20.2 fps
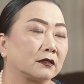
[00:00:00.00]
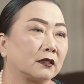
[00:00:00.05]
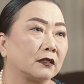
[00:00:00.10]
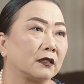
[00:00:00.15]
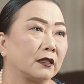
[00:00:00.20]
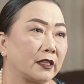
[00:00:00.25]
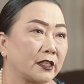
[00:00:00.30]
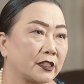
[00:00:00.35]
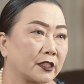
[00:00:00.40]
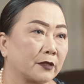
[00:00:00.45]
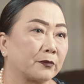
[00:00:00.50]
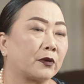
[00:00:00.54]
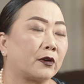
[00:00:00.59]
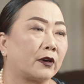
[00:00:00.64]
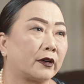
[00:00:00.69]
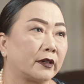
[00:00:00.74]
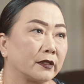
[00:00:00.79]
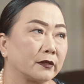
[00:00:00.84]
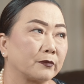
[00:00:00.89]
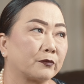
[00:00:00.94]
the laser
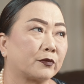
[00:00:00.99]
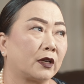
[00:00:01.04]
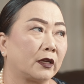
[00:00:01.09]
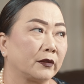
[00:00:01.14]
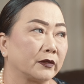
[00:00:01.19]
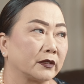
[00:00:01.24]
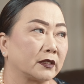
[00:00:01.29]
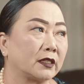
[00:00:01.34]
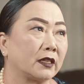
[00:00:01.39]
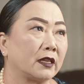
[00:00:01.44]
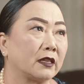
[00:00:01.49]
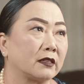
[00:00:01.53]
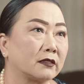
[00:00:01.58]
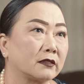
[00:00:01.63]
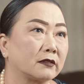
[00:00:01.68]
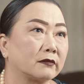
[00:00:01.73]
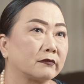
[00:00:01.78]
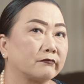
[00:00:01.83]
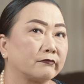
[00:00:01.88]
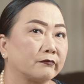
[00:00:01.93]
part probably
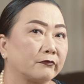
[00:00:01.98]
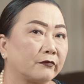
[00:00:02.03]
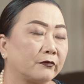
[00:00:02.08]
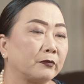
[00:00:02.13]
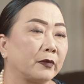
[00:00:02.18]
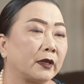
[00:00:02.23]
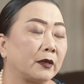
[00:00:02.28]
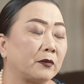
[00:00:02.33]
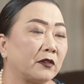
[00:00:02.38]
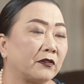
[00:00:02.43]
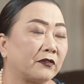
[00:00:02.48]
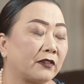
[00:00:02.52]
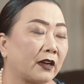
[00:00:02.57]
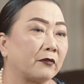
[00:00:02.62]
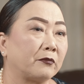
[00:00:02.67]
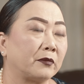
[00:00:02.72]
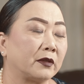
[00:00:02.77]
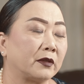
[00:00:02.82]
takes maybe 5